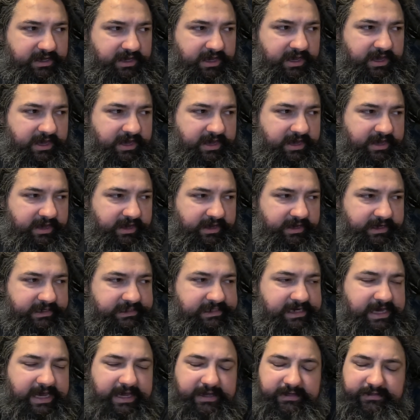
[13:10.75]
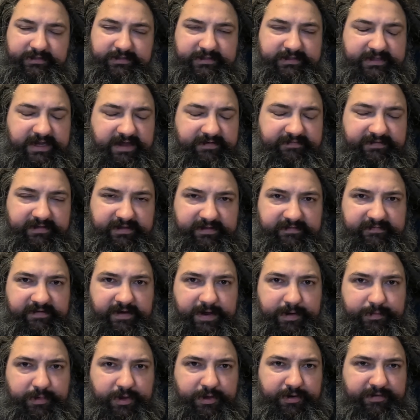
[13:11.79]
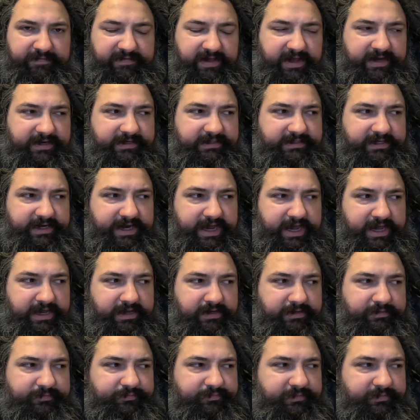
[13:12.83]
Just not feeling very motivated today.